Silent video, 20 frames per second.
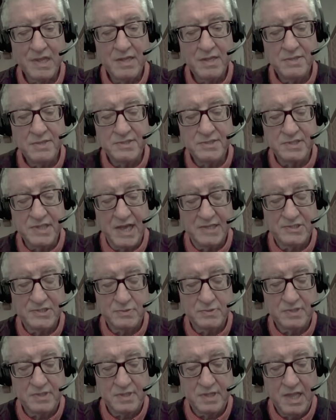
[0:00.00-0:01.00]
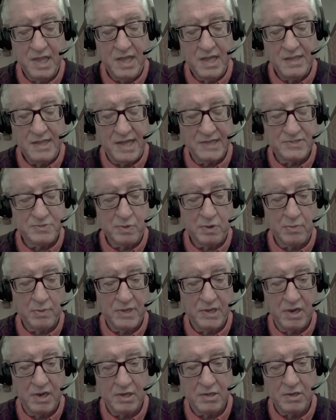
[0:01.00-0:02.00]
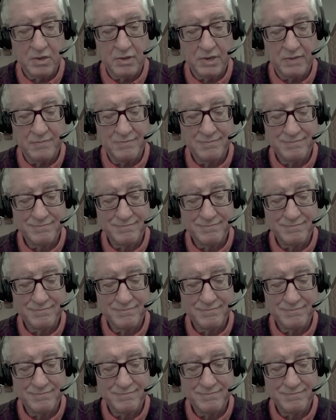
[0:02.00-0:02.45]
So that's that's where we are, Conan.